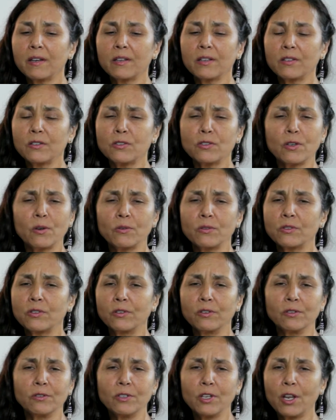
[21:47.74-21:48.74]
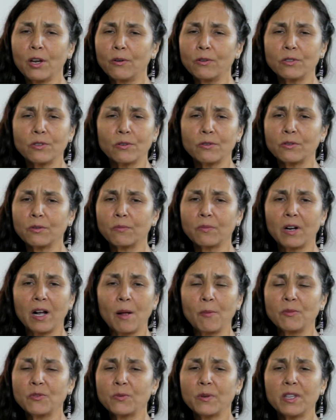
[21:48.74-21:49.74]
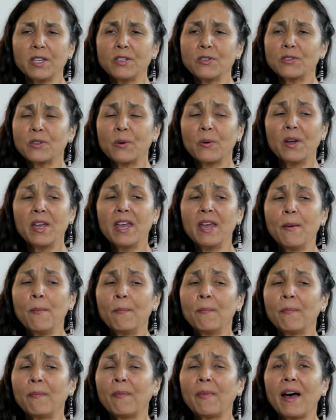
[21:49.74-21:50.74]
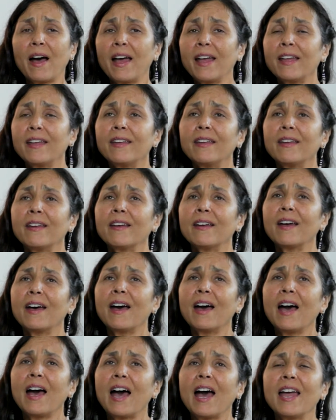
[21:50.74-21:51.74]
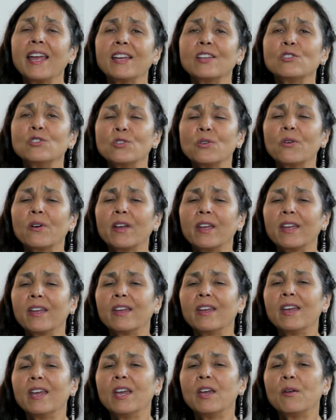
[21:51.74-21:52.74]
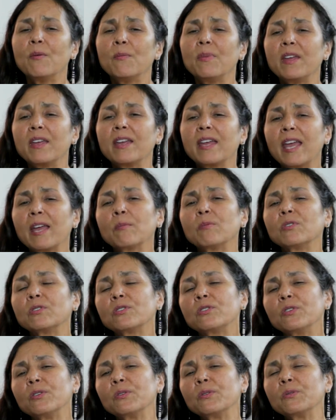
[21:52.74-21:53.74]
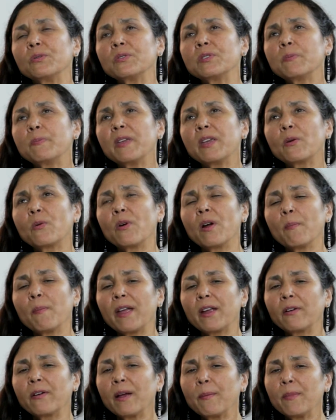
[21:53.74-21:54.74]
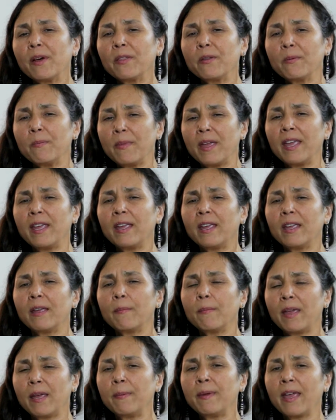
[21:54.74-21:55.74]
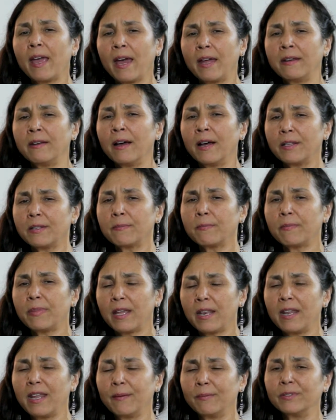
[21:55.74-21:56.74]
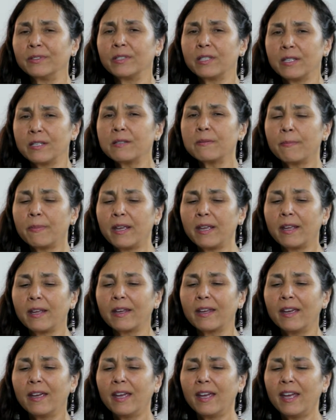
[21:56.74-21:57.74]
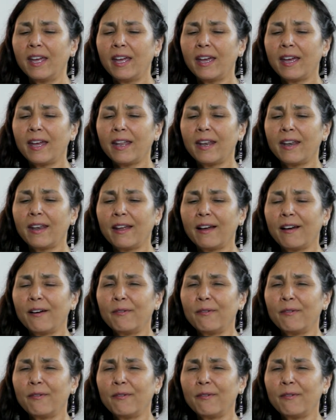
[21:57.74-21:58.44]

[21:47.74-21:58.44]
social problems with it. So I enjoy being able to speak where my grandmother maybe had not been able to speak. And,